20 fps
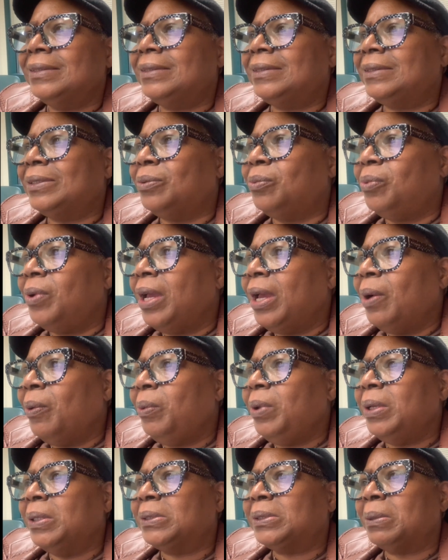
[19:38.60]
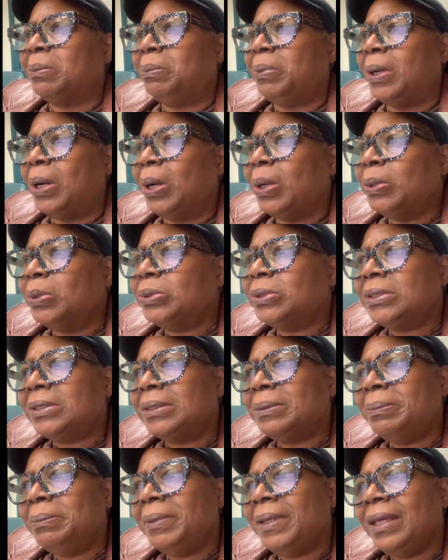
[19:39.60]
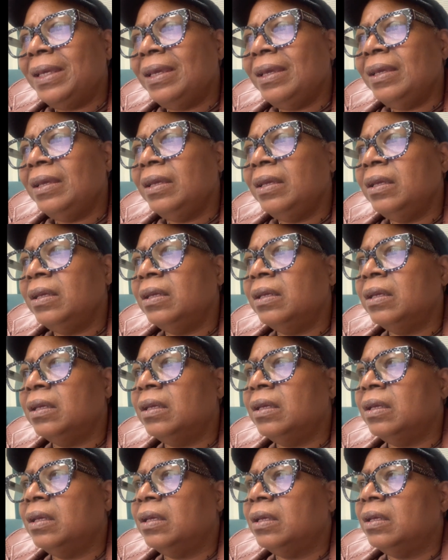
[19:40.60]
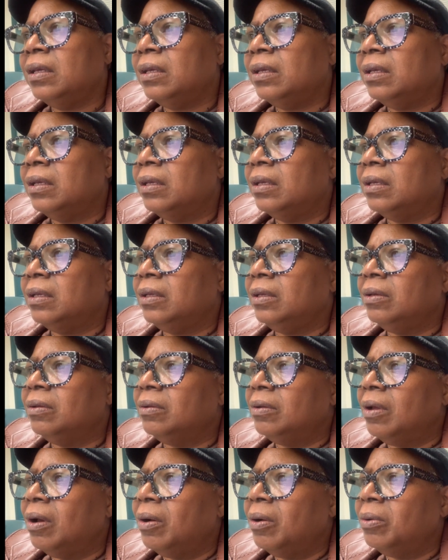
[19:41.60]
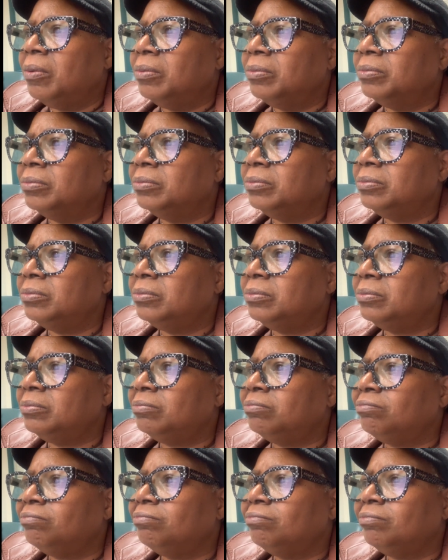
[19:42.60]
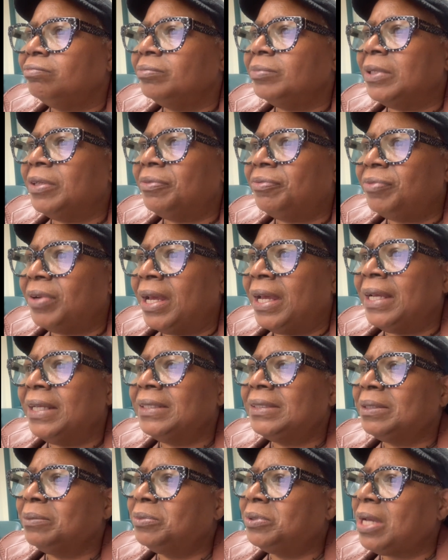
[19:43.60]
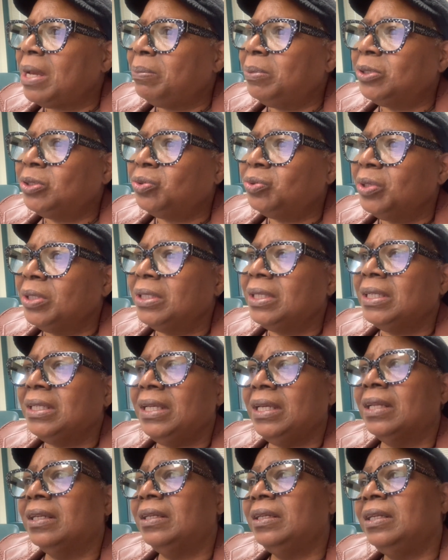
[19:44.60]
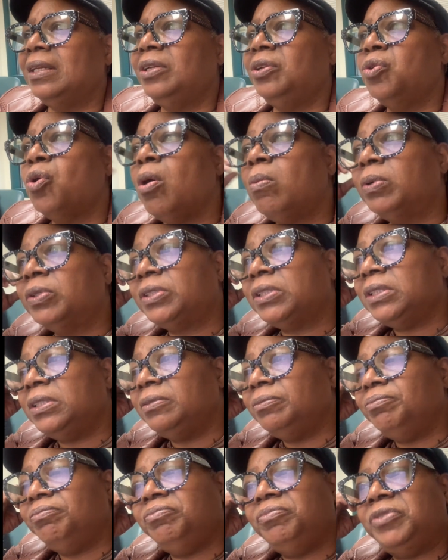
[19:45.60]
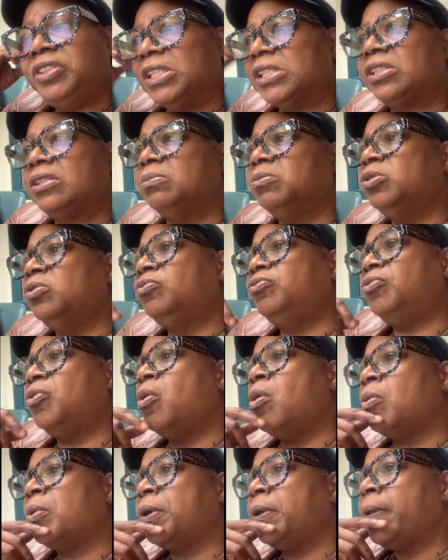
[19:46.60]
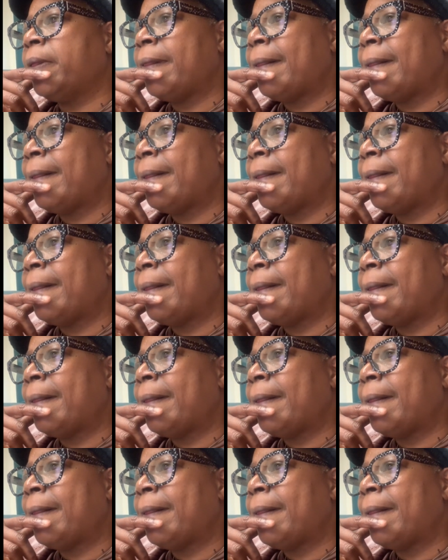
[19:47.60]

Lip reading: to where we're supposed to be, and find some type of strength and healing and normalcy just to move forward.